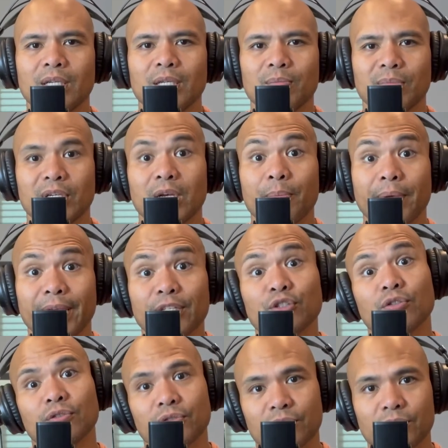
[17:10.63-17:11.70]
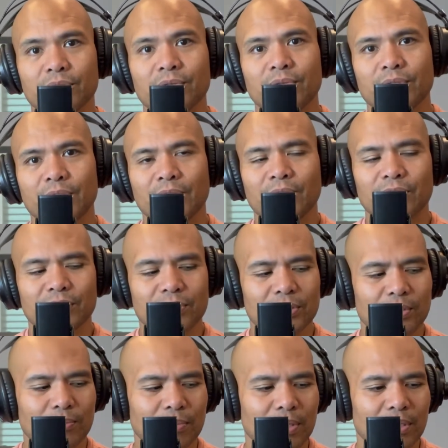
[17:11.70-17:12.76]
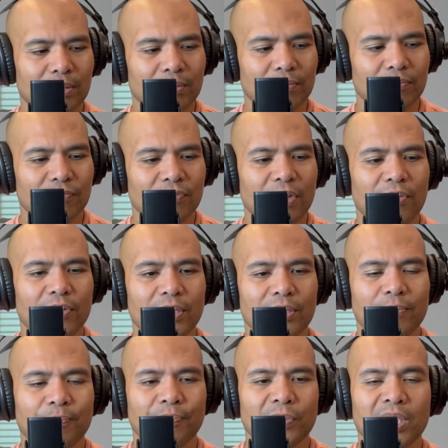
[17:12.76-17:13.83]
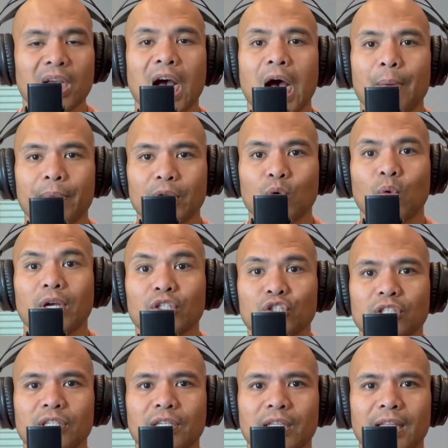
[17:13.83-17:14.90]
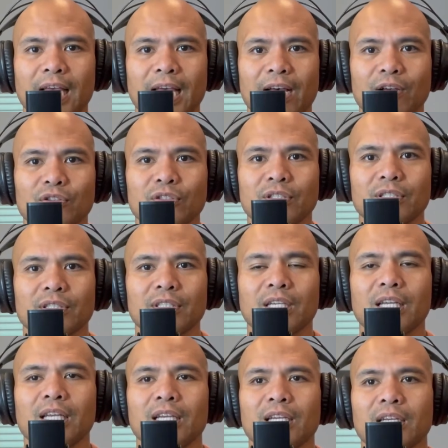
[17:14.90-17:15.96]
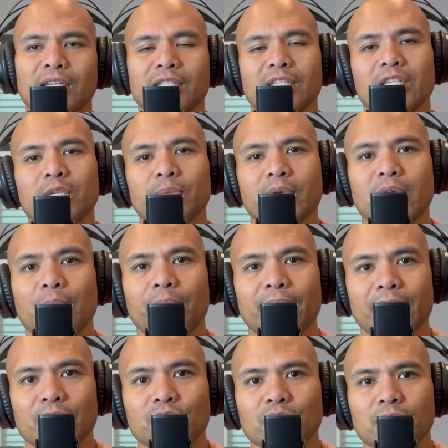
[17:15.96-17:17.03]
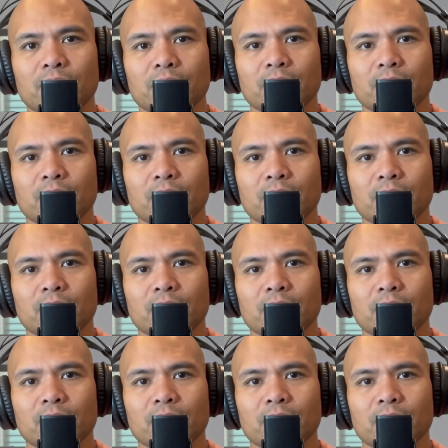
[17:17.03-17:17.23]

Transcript: become angels you know, it's a, a very common question in the house is is he going to become an angel?